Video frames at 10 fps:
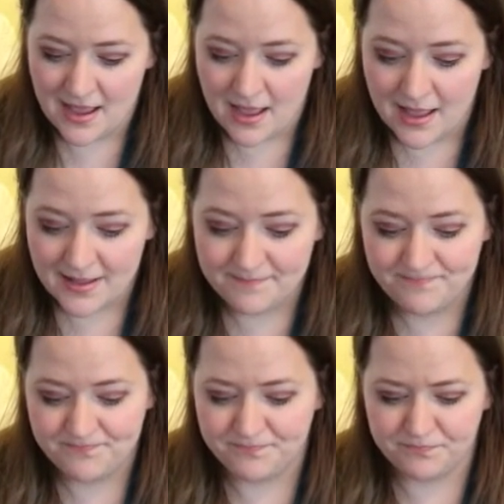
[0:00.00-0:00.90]

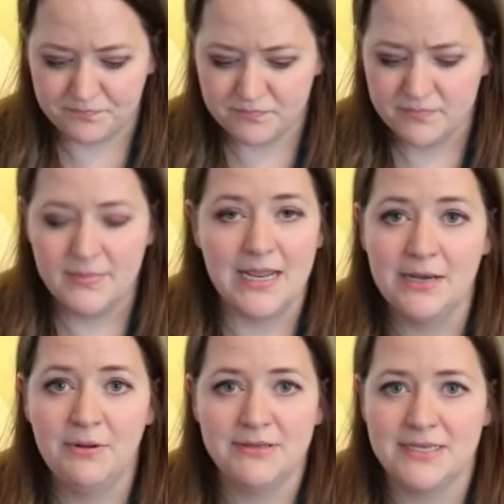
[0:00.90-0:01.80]

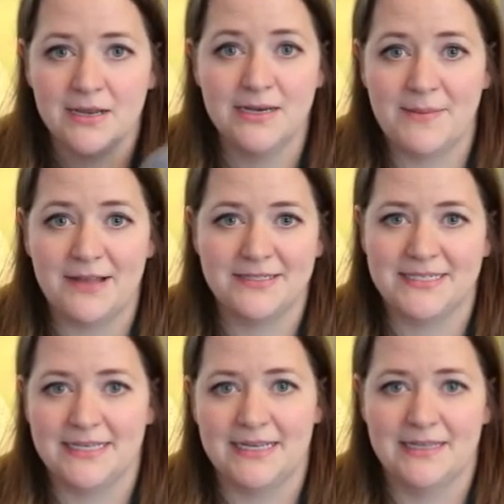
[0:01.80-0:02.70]
anyway, I was talking about
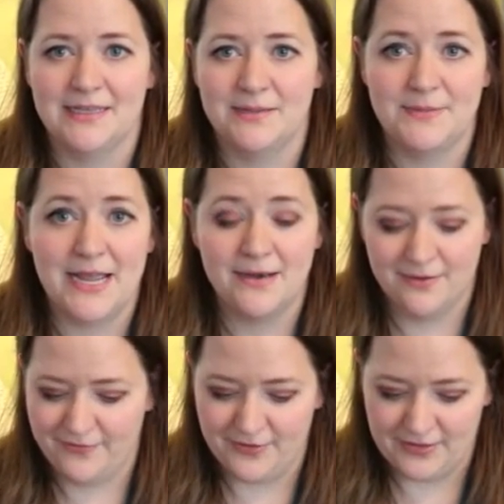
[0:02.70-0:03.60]
the
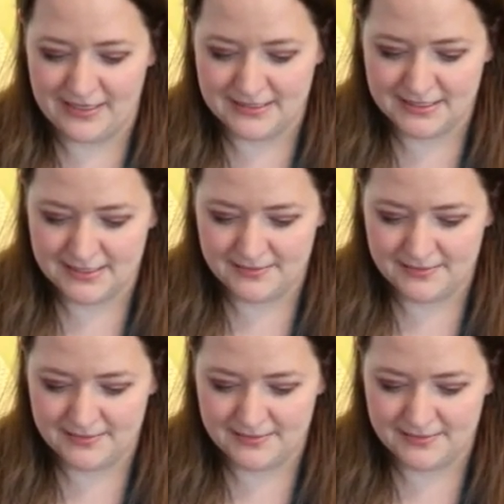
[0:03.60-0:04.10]
pattern for this.